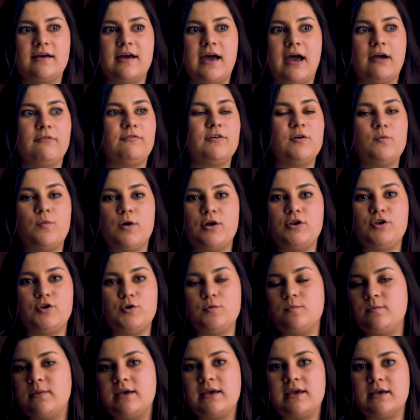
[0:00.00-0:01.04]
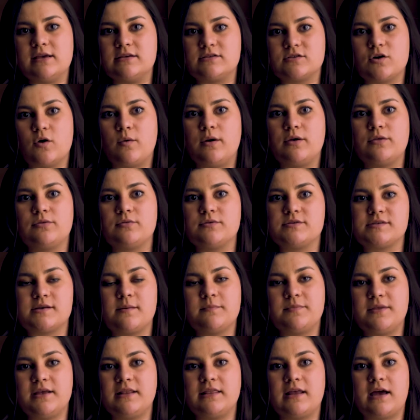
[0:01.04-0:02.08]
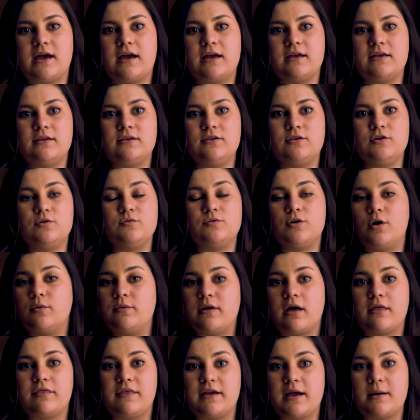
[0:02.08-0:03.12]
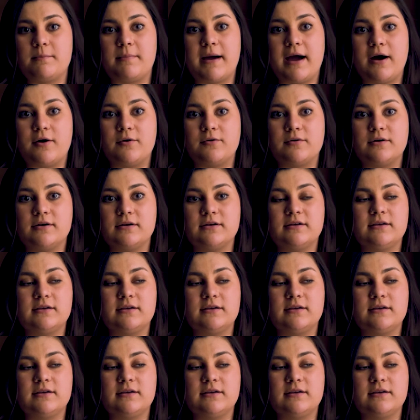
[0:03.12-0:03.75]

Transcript: Everyone you meet is going through something that you know nothing about.